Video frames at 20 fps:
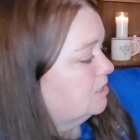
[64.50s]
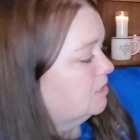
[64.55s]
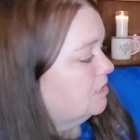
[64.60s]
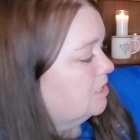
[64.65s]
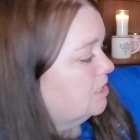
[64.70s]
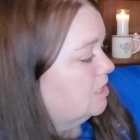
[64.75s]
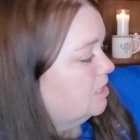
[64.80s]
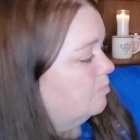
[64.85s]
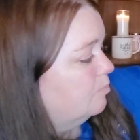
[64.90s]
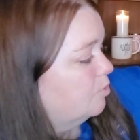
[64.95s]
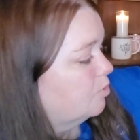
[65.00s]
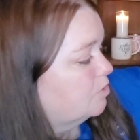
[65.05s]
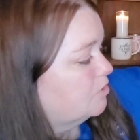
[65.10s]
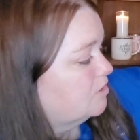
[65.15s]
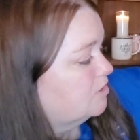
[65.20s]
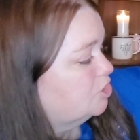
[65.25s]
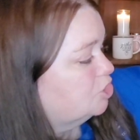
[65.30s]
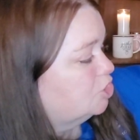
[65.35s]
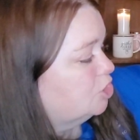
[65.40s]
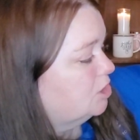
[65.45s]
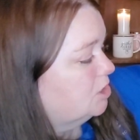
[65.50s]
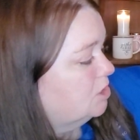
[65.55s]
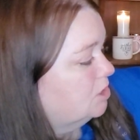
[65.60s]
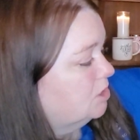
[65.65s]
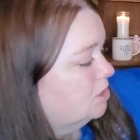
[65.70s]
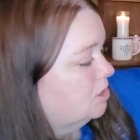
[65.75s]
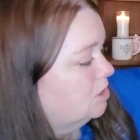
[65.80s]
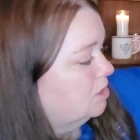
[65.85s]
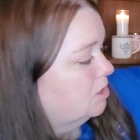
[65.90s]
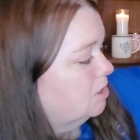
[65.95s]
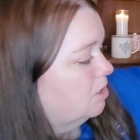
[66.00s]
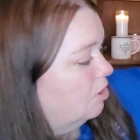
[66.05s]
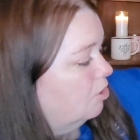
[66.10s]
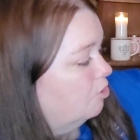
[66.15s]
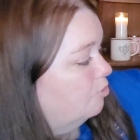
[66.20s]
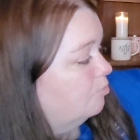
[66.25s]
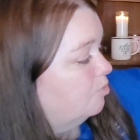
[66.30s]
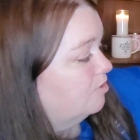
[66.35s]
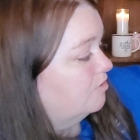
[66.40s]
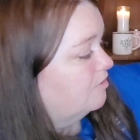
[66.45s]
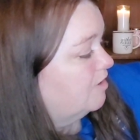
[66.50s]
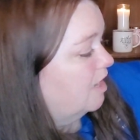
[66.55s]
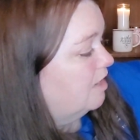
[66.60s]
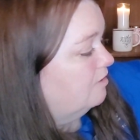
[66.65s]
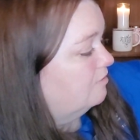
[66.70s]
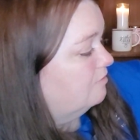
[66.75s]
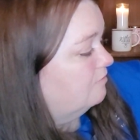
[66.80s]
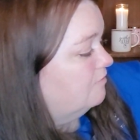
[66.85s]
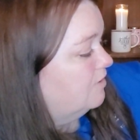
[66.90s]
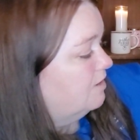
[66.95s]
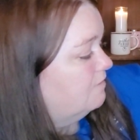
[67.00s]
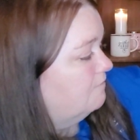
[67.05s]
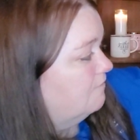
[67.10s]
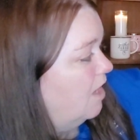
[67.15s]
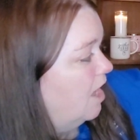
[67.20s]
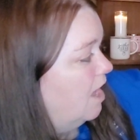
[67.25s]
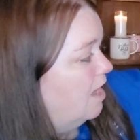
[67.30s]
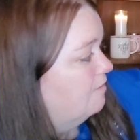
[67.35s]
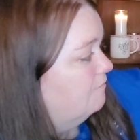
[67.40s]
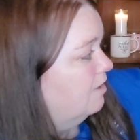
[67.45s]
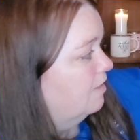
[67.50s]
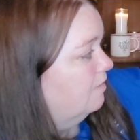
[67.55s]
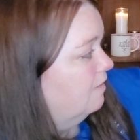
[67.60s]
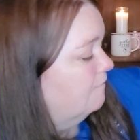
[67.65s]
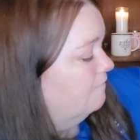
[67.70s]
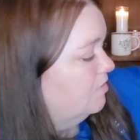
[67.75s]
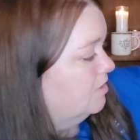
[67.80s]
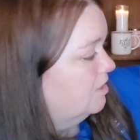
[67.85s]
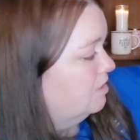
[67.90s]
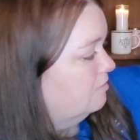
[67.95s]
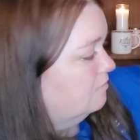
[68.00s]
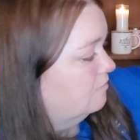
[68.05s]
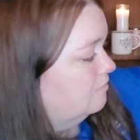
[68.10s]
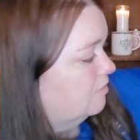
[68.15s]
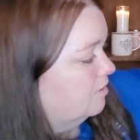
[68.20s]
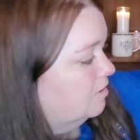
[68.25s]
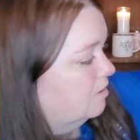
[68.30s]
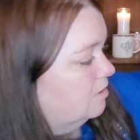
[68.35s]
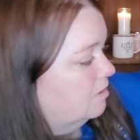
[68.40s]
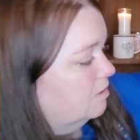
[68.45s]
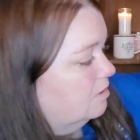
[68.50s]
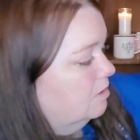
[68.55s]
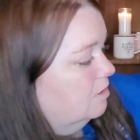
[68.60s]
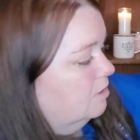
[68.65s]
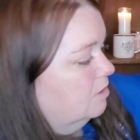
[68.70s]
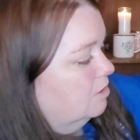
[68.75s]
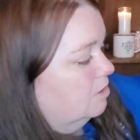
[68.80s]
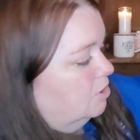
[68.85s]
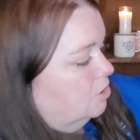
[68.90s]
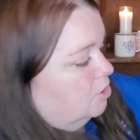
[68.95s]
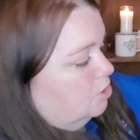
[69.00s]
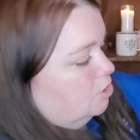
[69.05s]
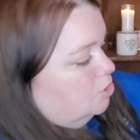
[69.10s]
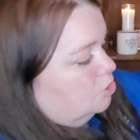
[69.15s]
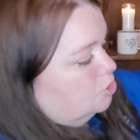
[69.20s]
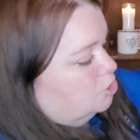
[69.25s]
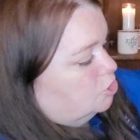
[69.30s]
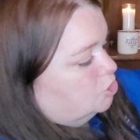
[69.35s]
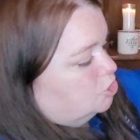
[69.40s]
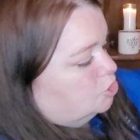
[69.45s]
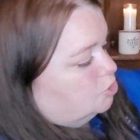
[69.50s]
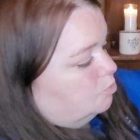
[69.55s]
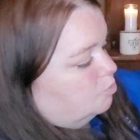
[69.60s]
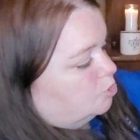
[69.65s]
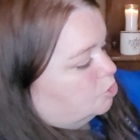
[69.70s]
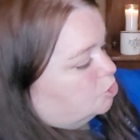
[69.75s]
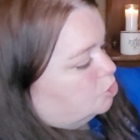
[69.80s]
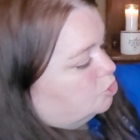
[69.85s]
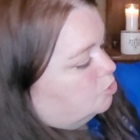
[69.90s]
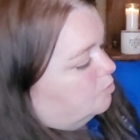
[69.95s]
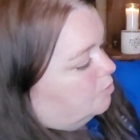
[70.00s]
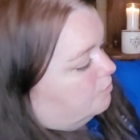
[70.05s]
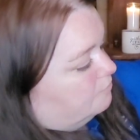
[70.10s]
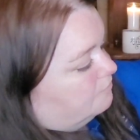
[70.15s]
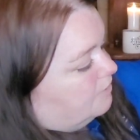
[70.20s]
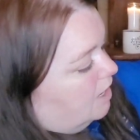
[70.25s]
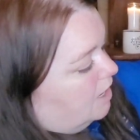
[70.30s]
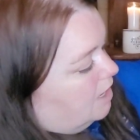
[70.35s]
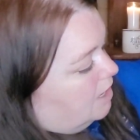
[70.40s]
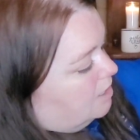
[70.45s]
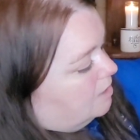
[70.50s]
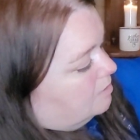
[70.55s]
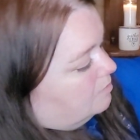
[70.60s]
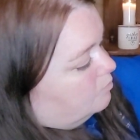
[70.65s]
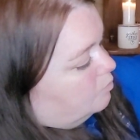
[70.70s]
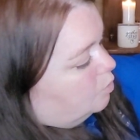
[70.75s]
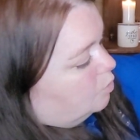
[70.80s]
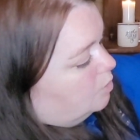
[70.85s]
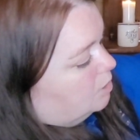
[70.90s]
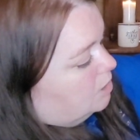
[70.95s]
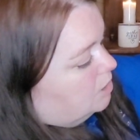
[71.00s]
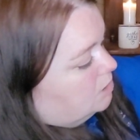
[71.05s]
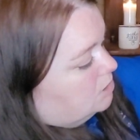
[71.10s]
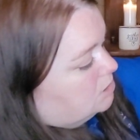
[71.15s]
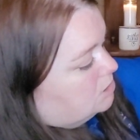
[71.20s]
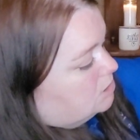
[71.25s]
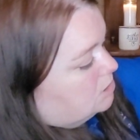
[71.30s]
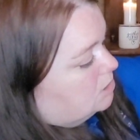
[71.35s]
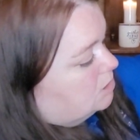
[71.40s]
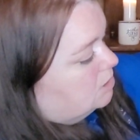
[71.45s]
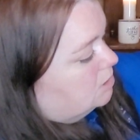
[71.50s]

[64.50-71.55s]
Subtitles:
the Precision or Precise V5. I love these. The super fine point.